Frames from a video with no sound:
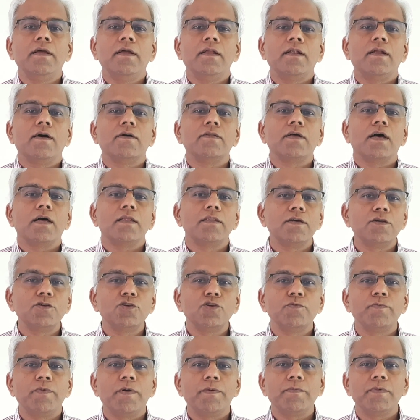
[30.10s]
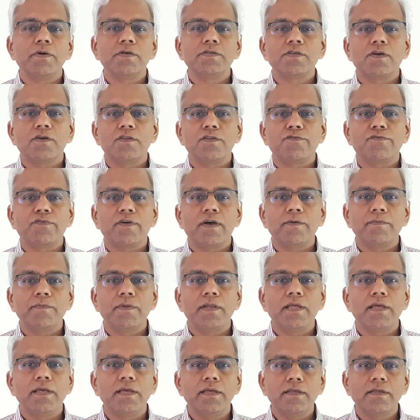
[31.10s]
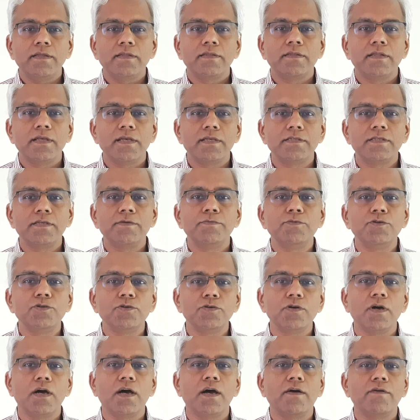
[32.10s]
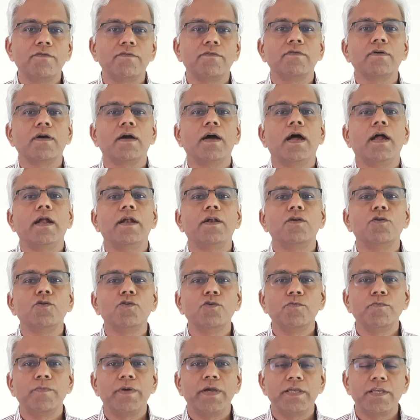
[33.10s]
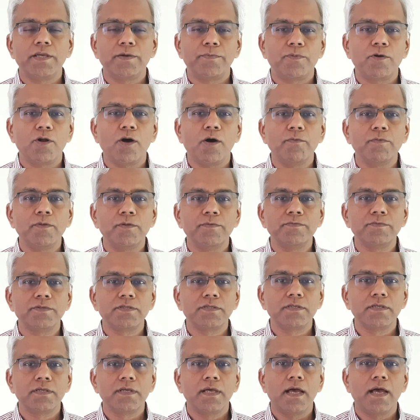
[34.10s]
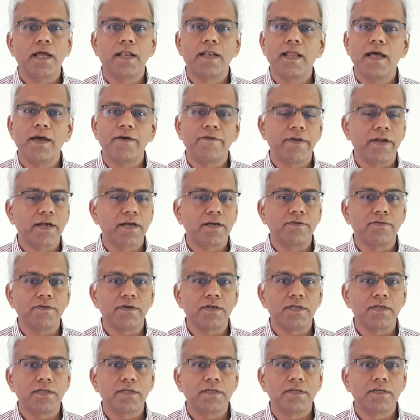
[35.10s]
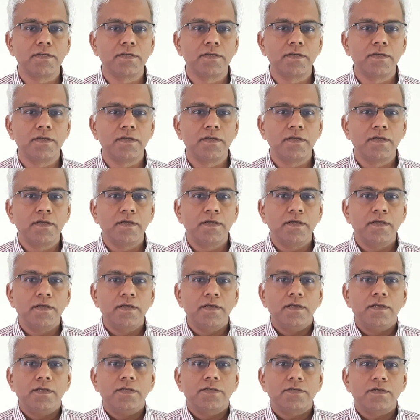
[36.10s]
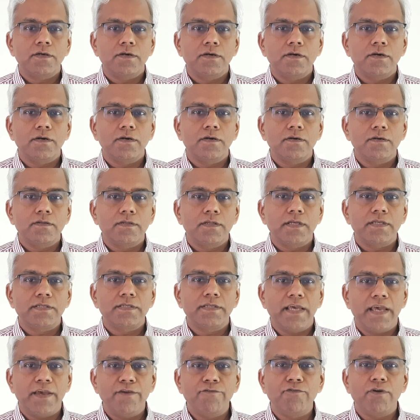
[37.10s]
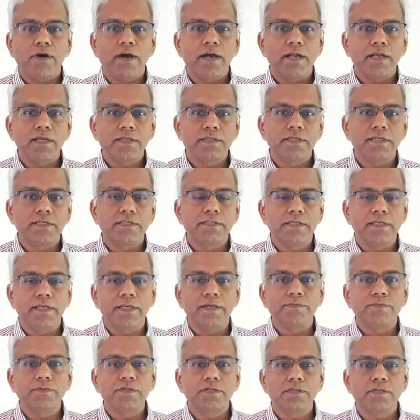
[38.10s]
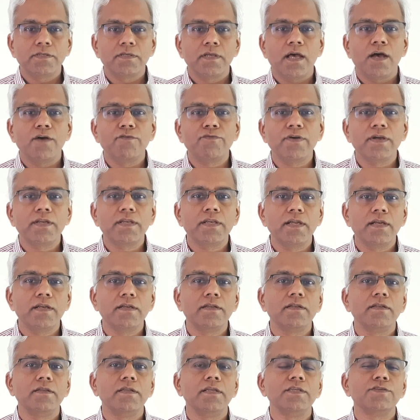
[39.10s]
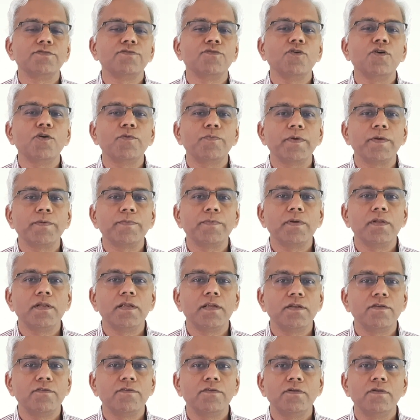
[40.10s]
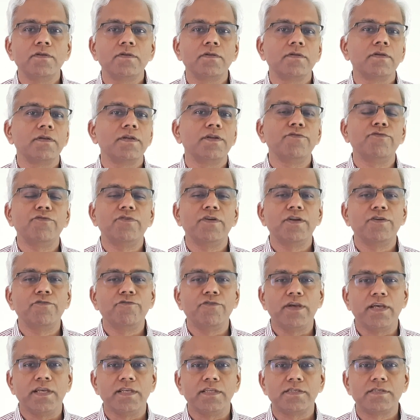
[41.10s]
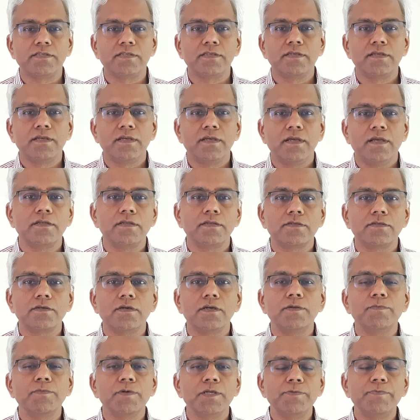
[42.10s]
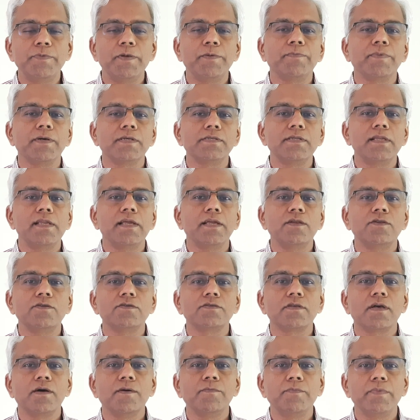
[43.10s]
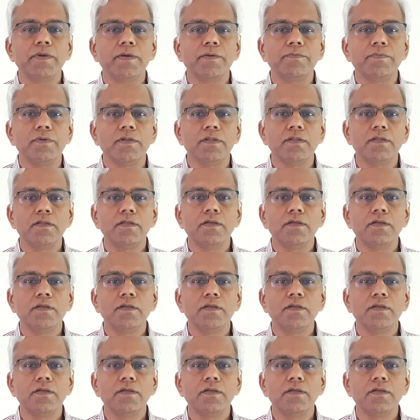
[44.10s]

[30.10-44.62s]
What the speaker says: Now, the other two members of the family, they seem to have had no major problems and have recovered. So the same virus, it seems, affected these four people in different ways. So it might be puzzling to some people.